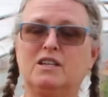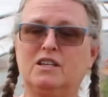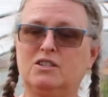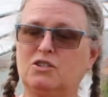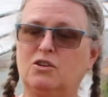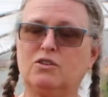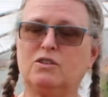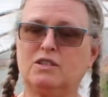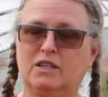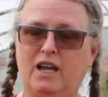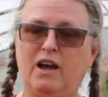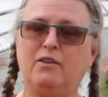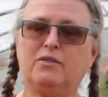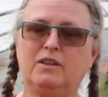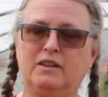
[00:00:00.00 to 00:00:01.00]
Like it's hard to
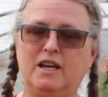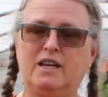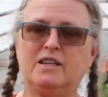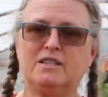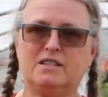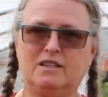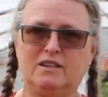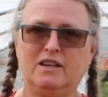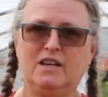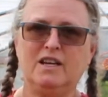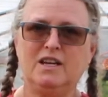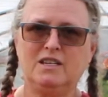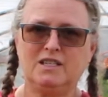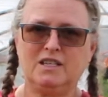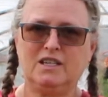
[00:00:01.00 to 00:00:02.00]
count the lettuce and
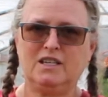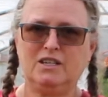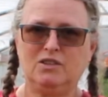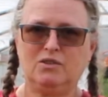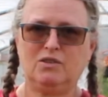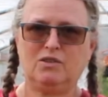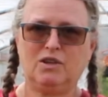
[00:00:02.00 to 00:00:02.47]
see.